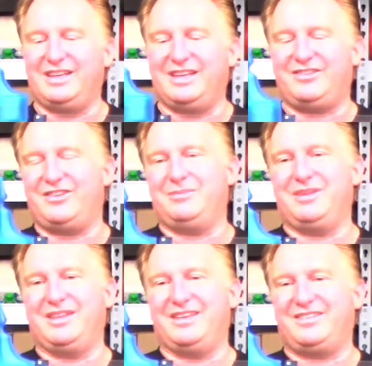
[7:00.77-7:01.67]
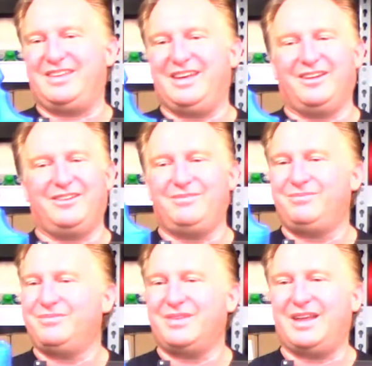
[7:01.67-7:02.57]
He sent me the S T L,
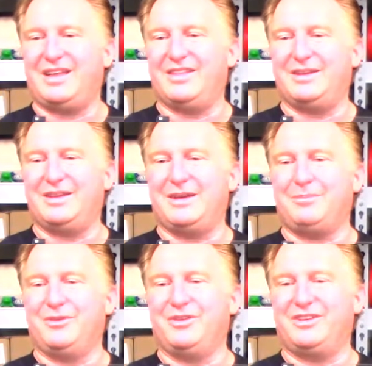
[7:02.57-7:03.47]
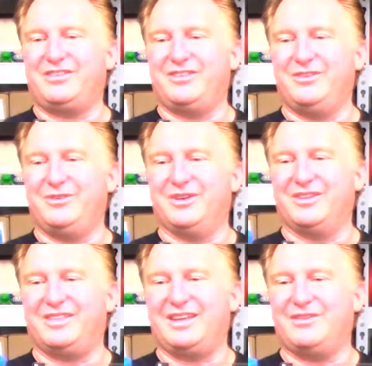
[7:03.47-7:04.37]
and then he uploaded it to
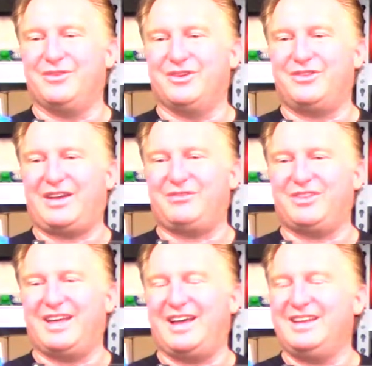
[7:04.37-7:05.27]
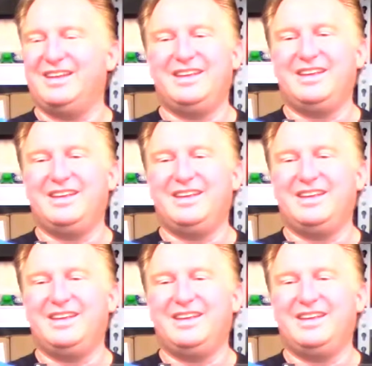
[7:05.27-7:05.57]
uh, Thingiverse after that.